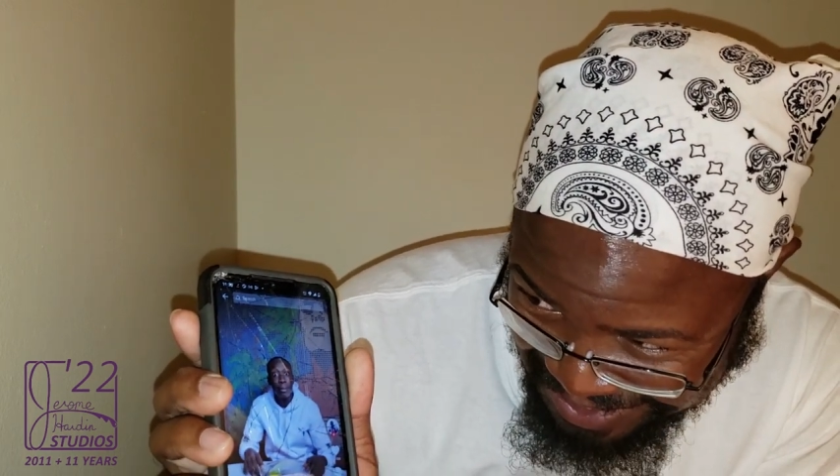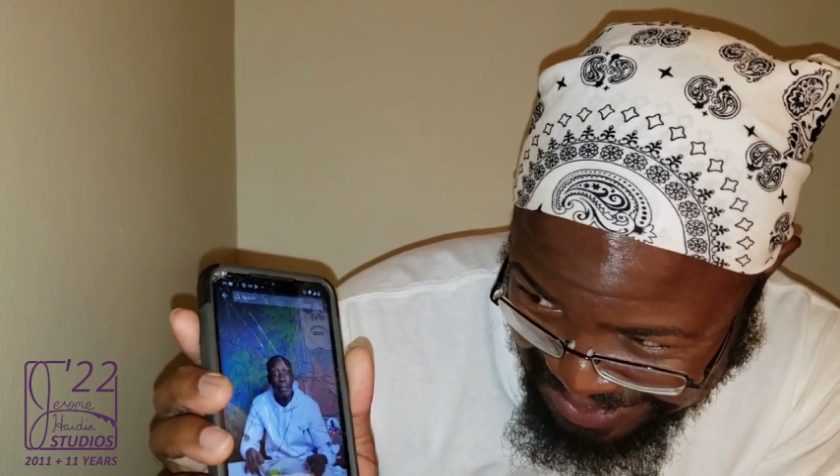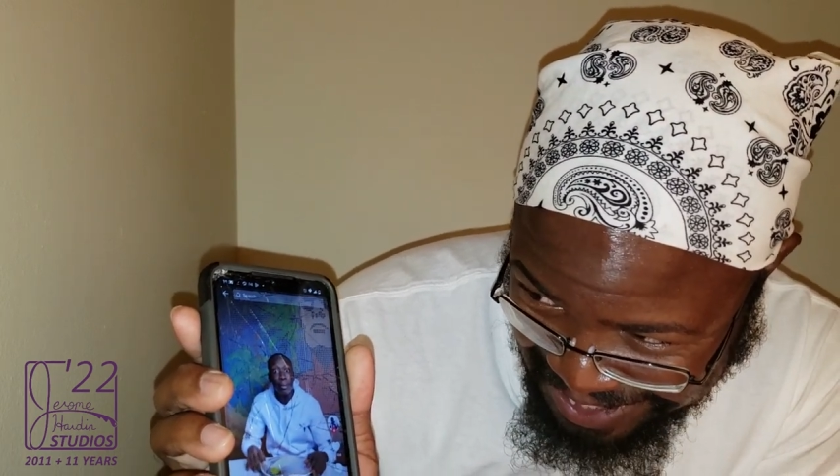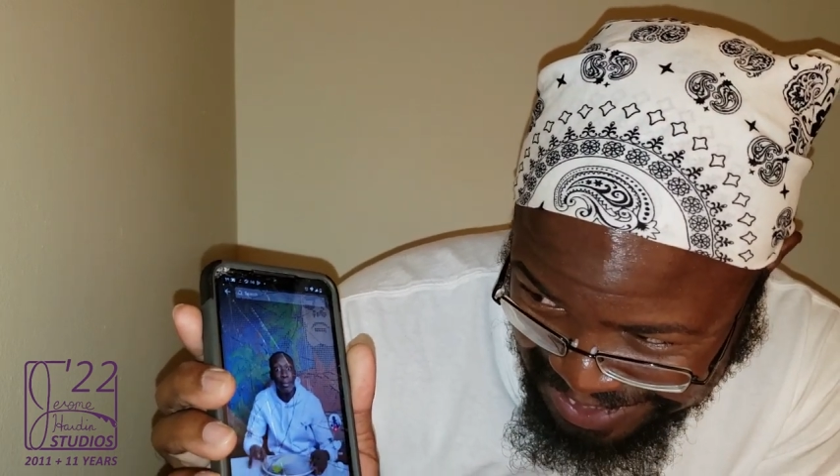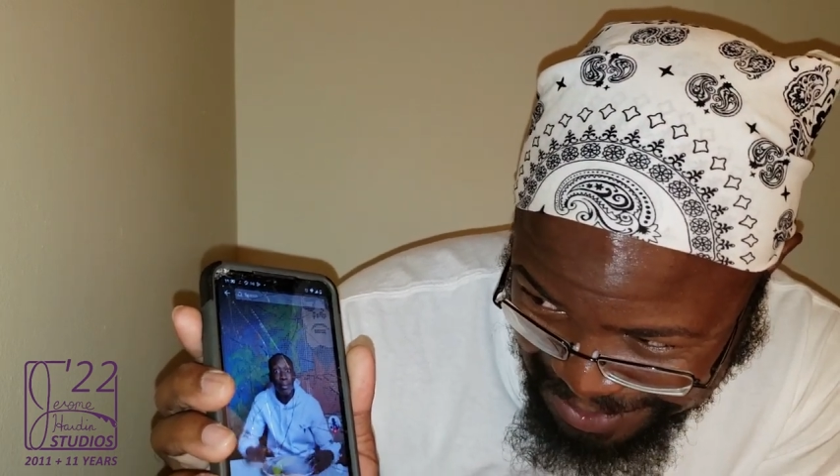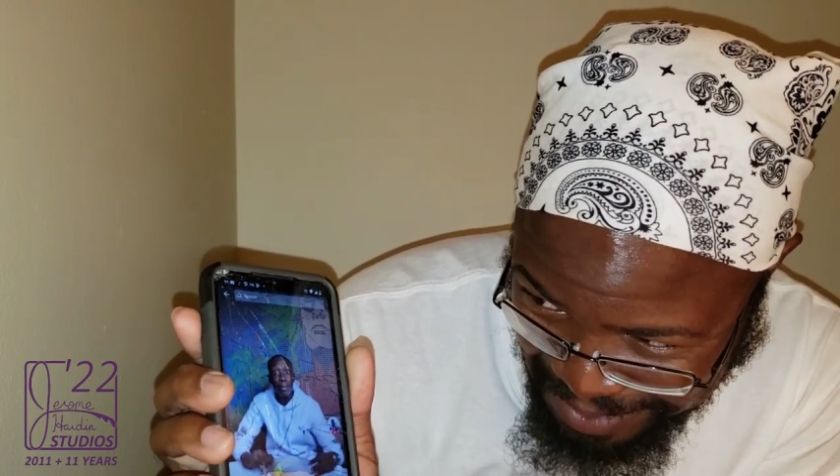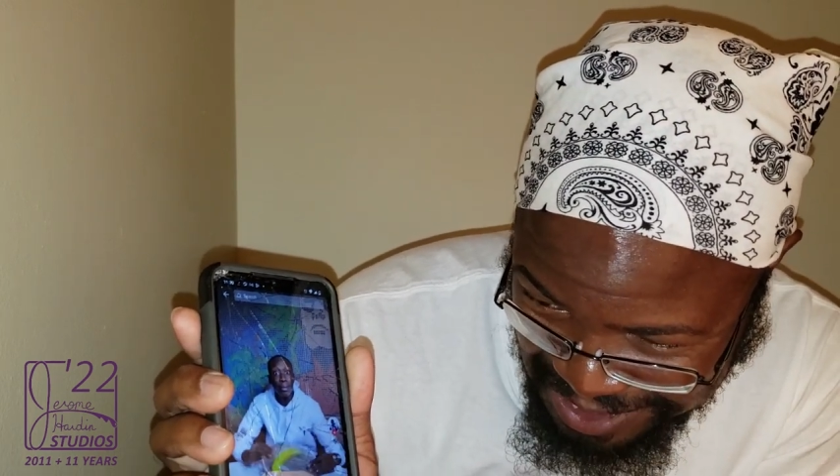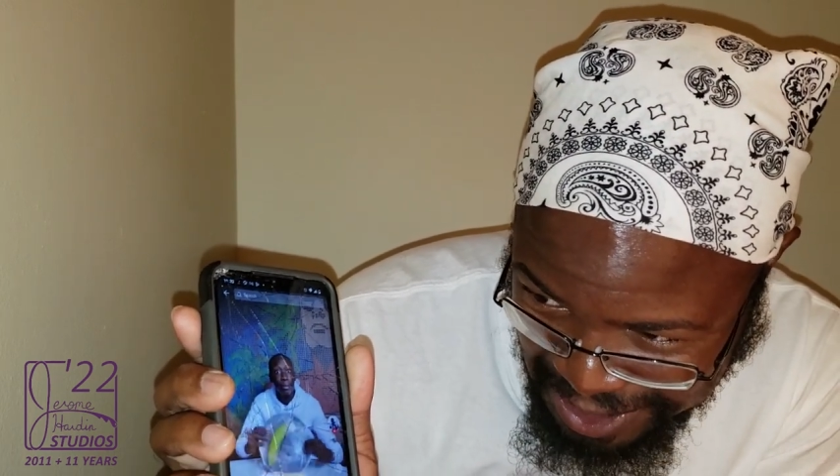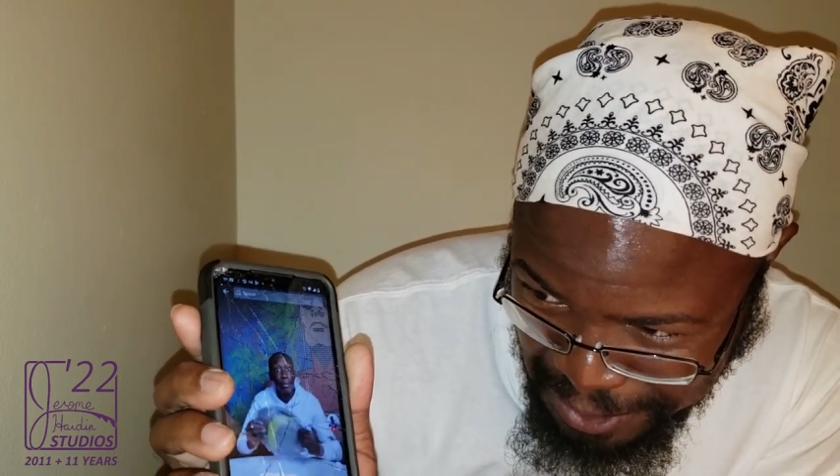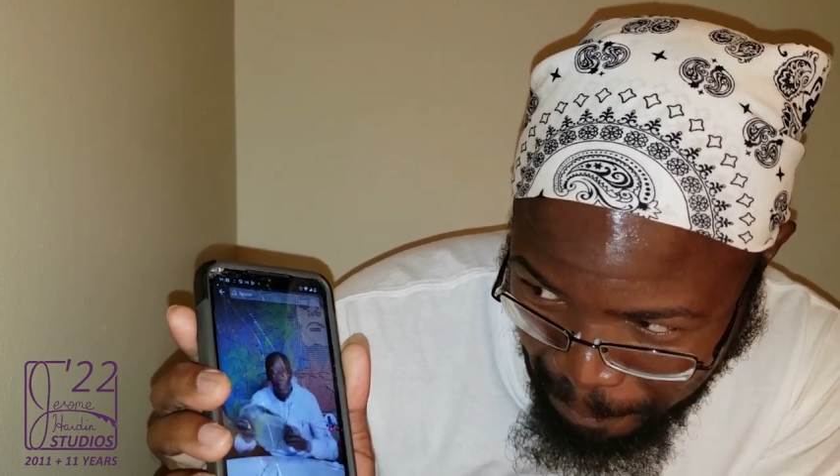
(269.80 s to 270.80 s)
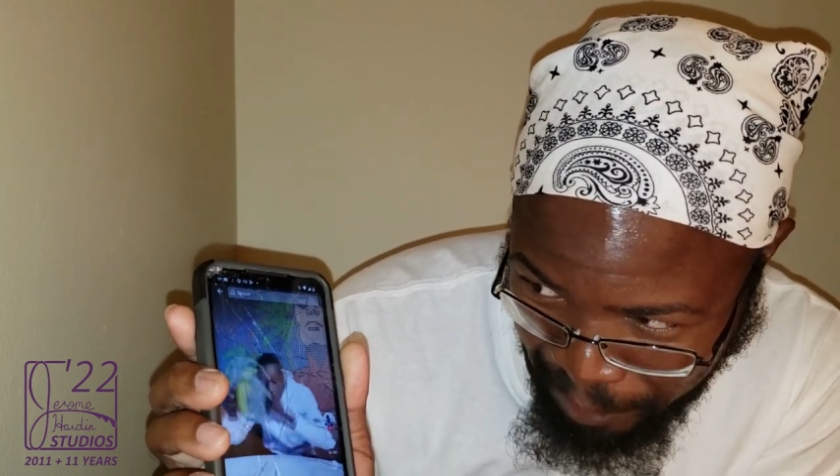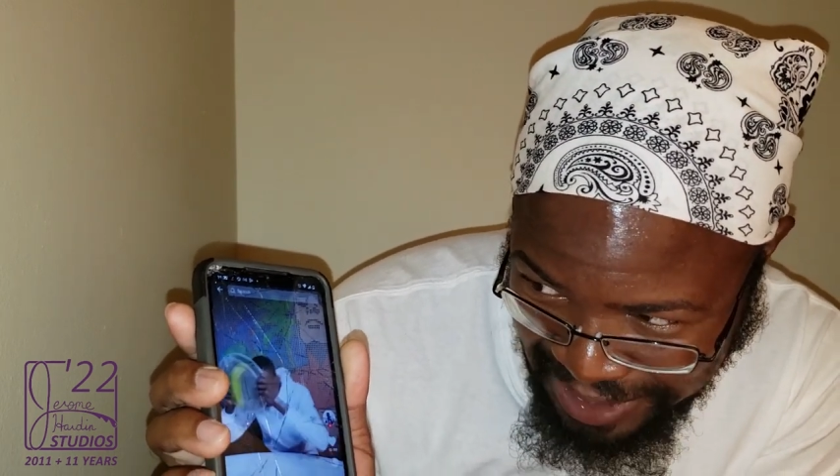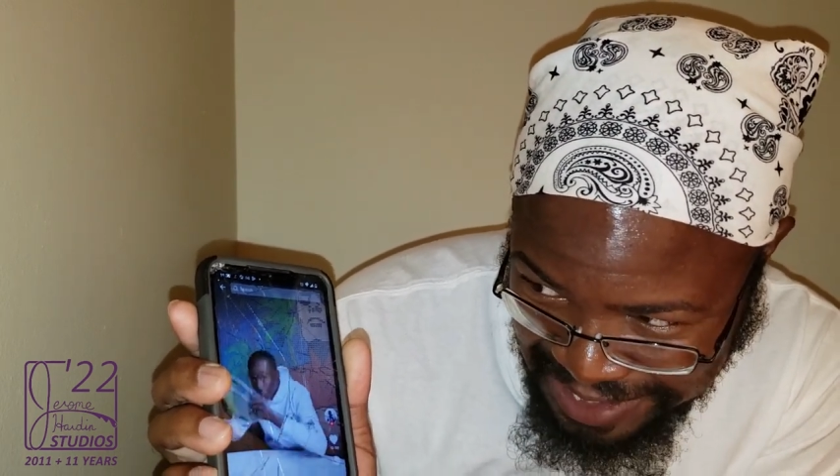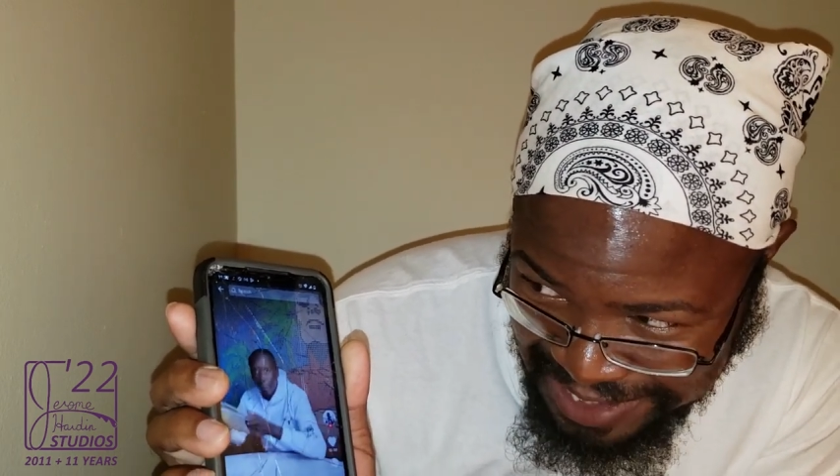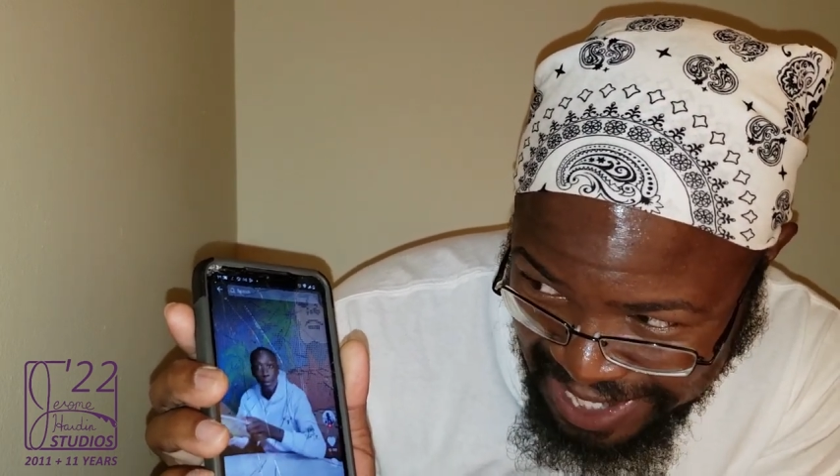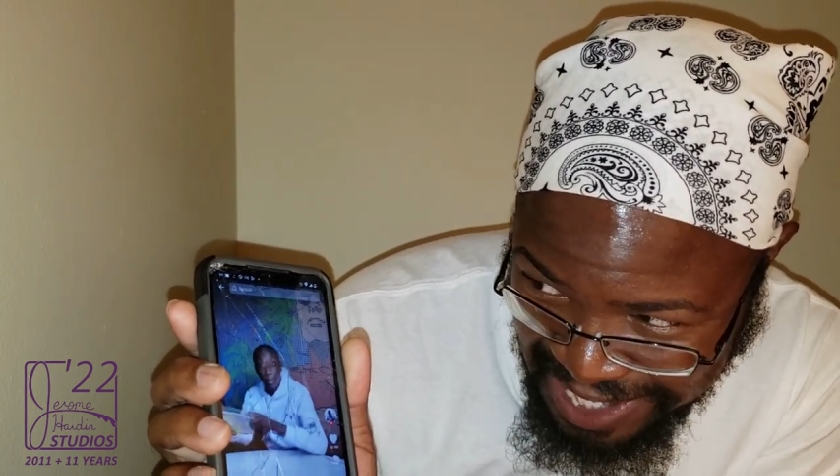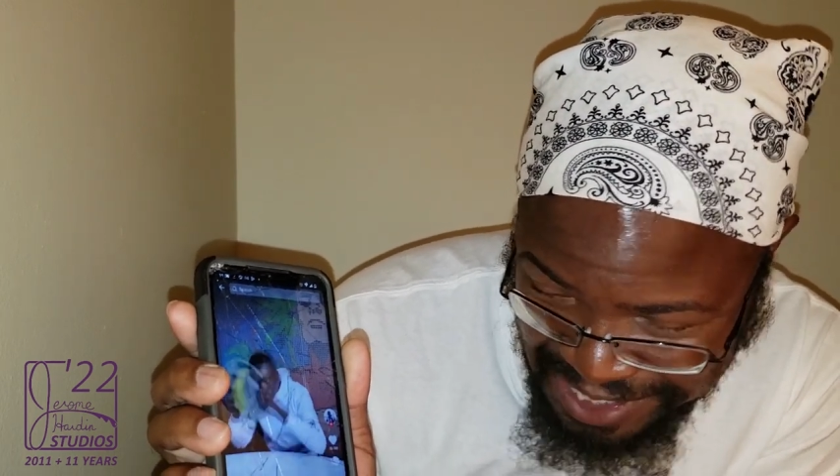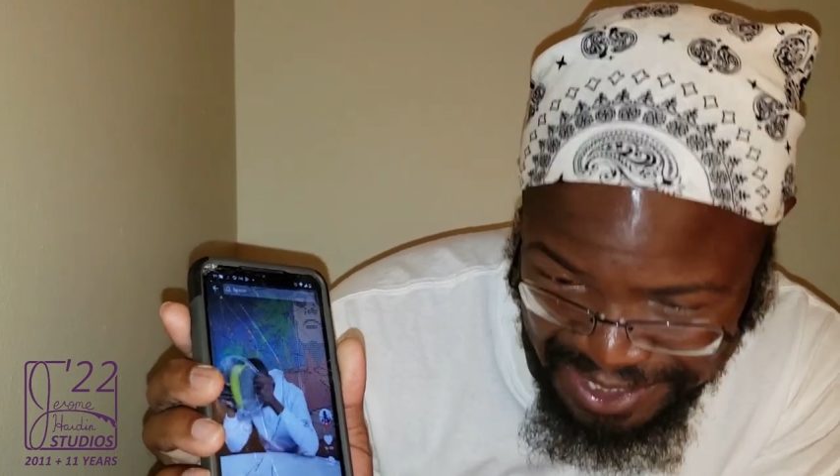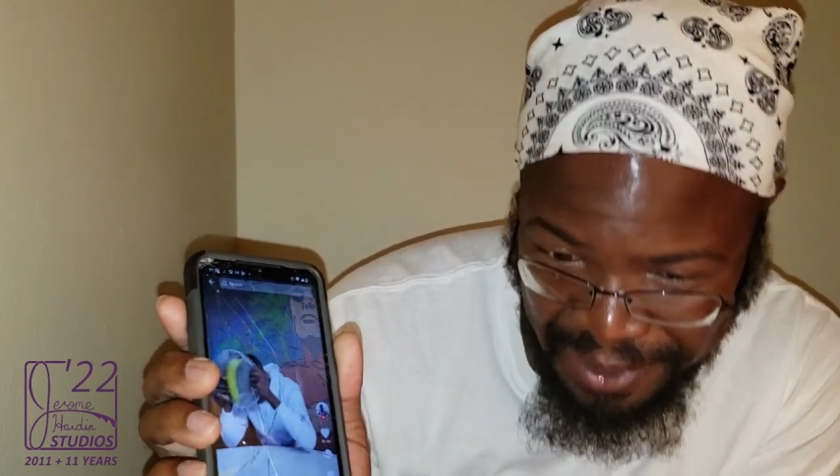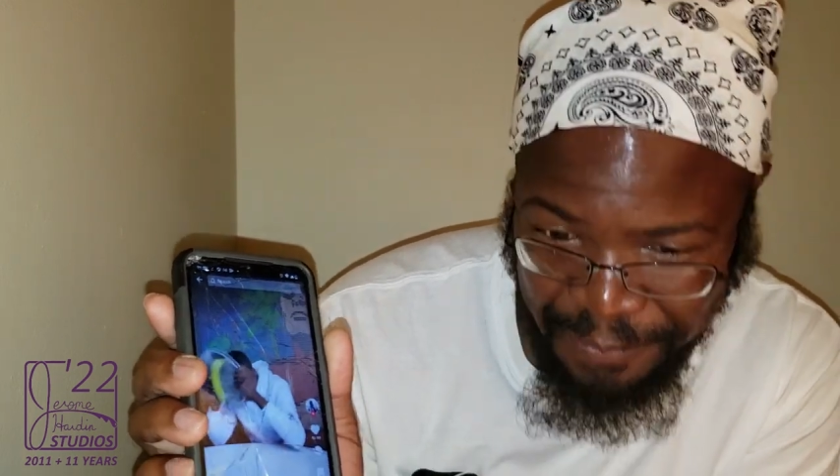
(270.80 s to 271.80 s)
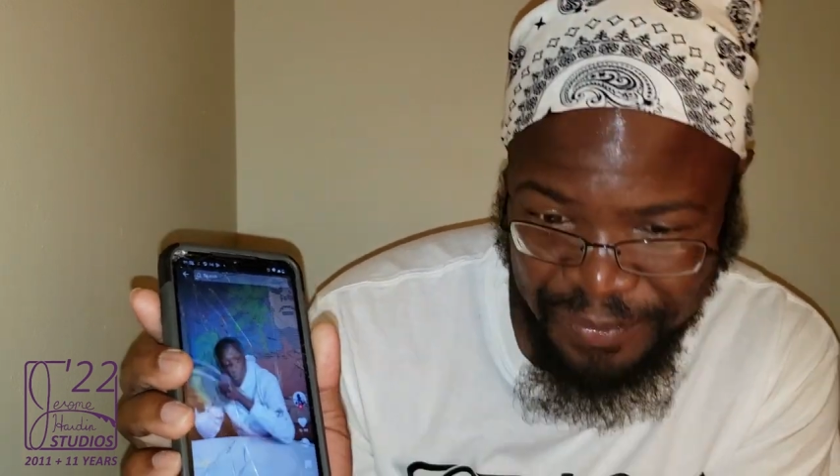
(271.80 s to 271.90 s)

That doesn't make sense. You break the dish